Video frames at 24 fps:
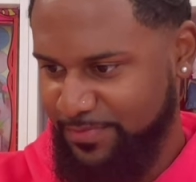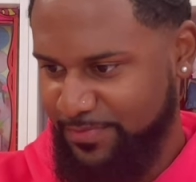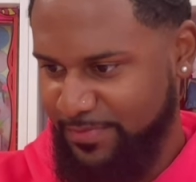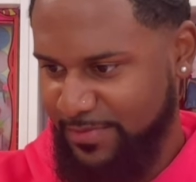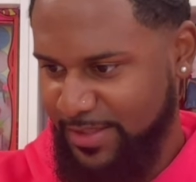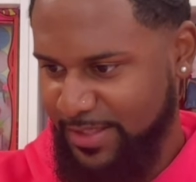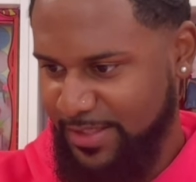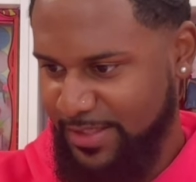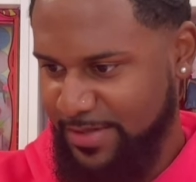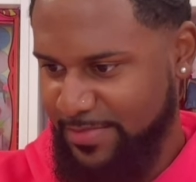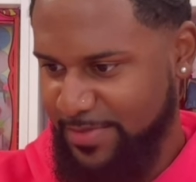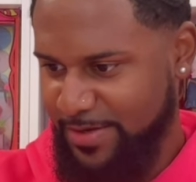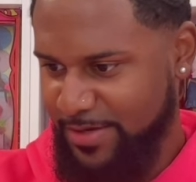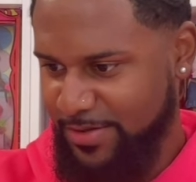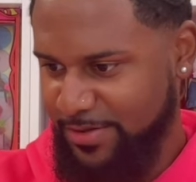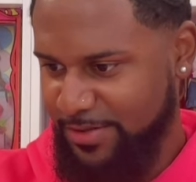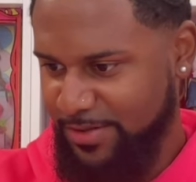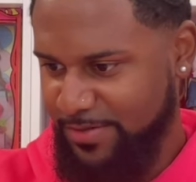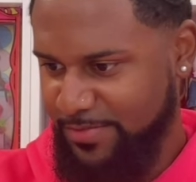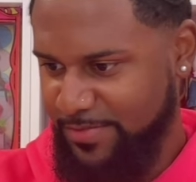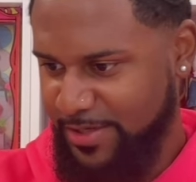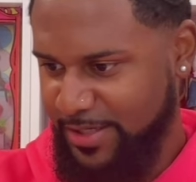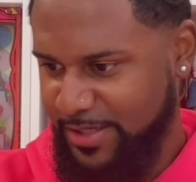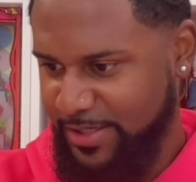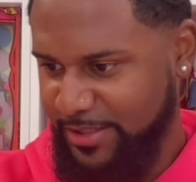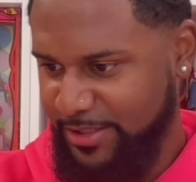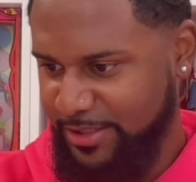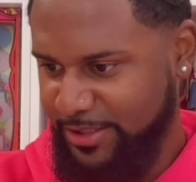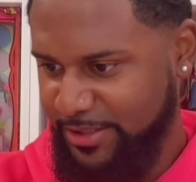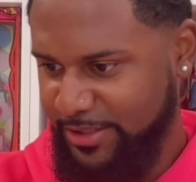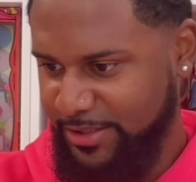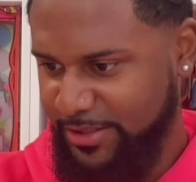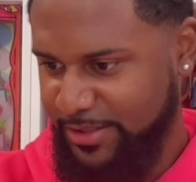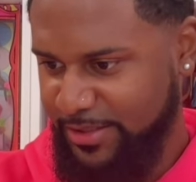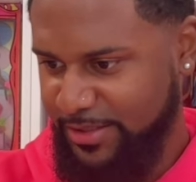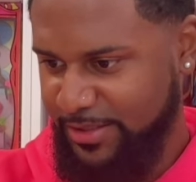Is the belt too
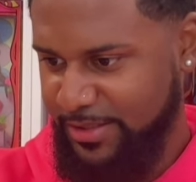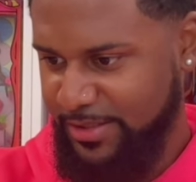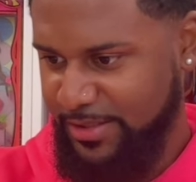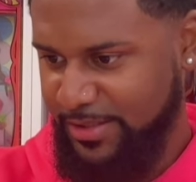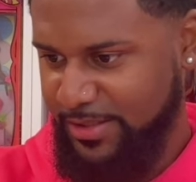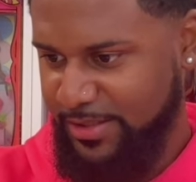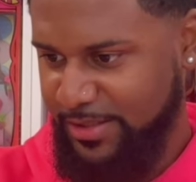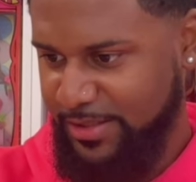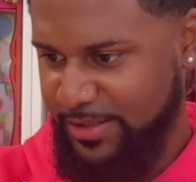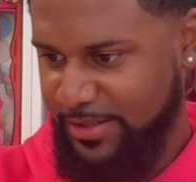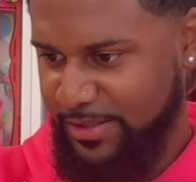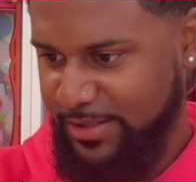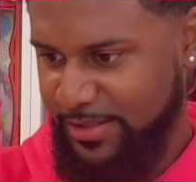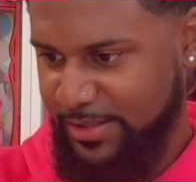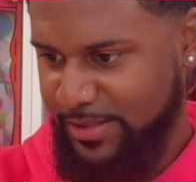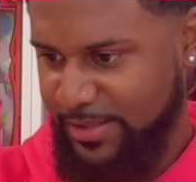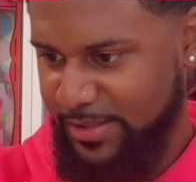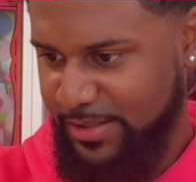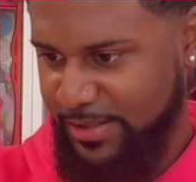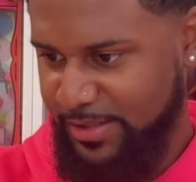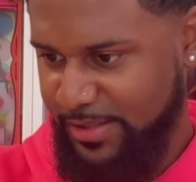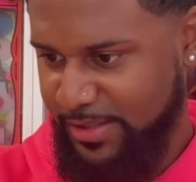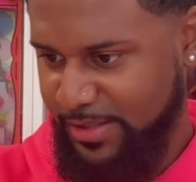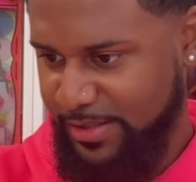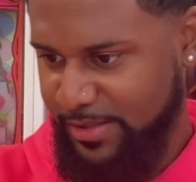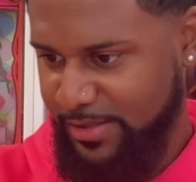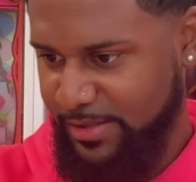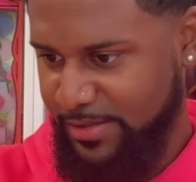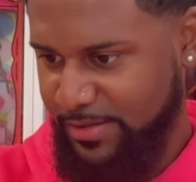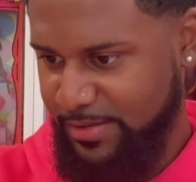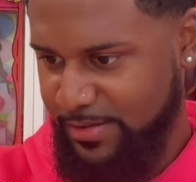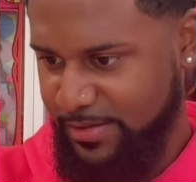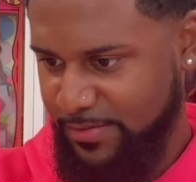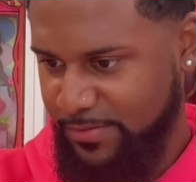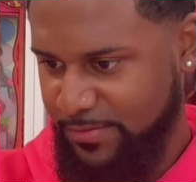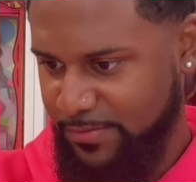much? Let's see
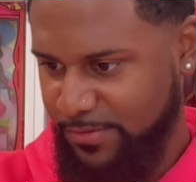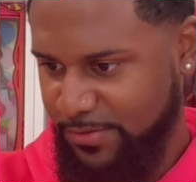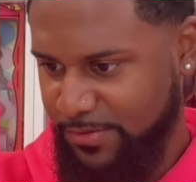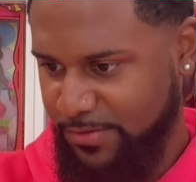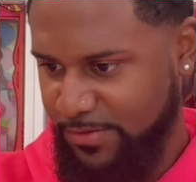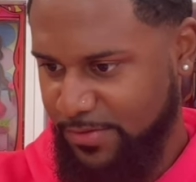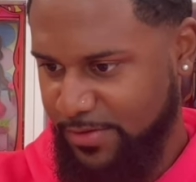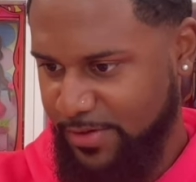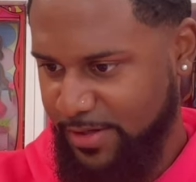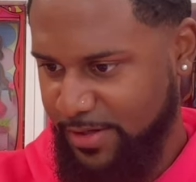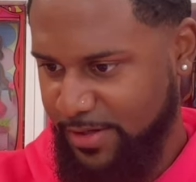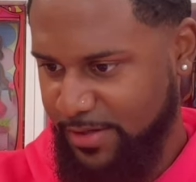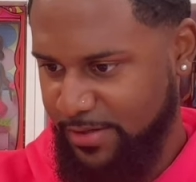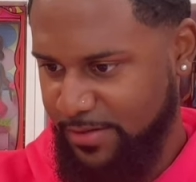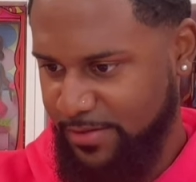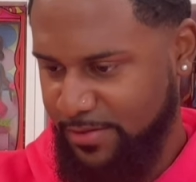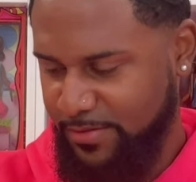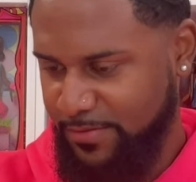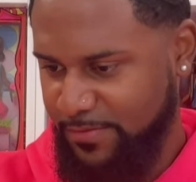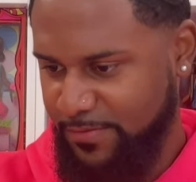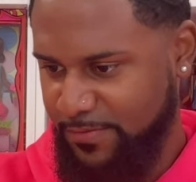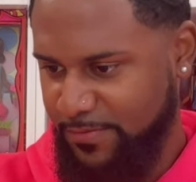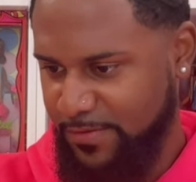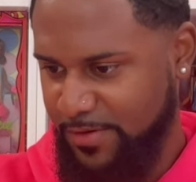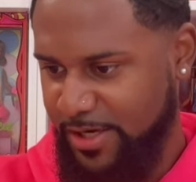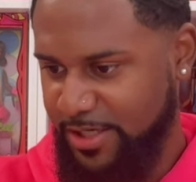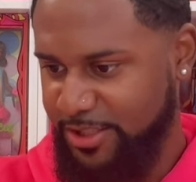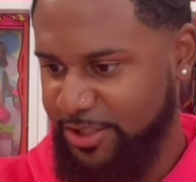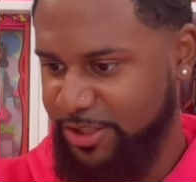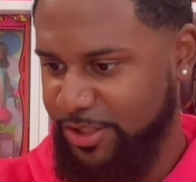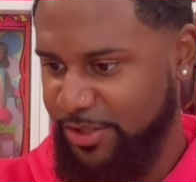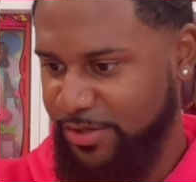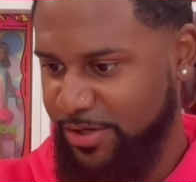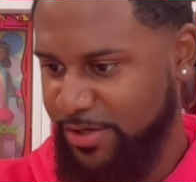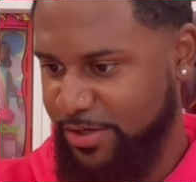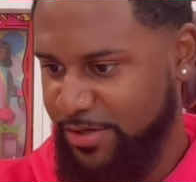real quick before I
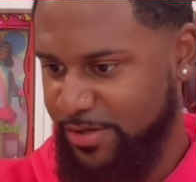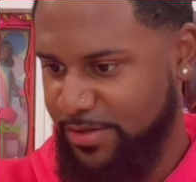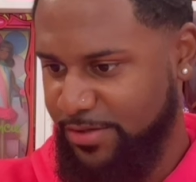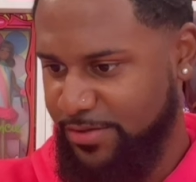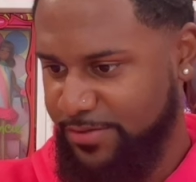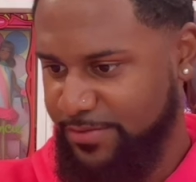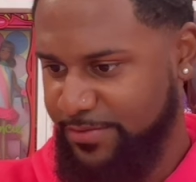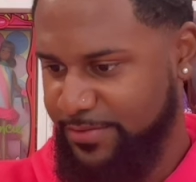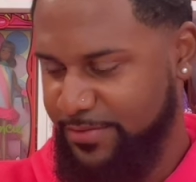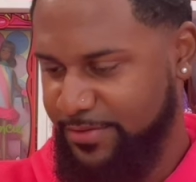show y'all.